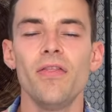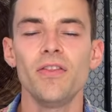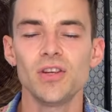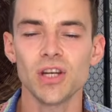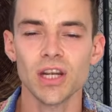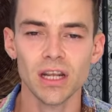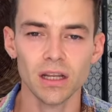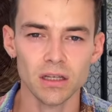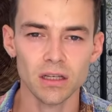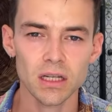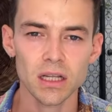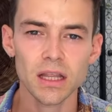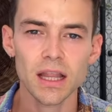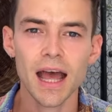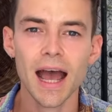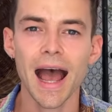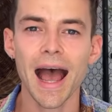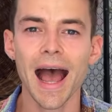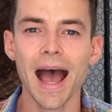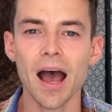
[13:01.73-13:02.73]
changing
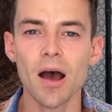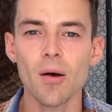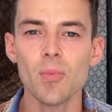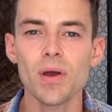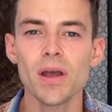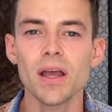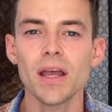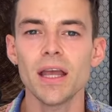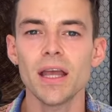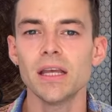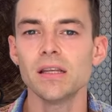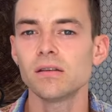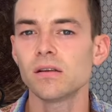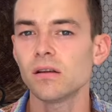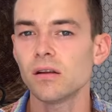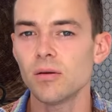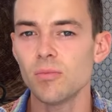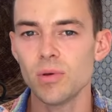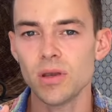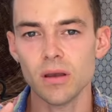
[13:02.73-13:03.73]
that habit is
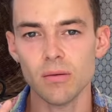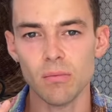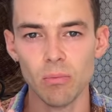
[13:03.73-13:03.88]
going to be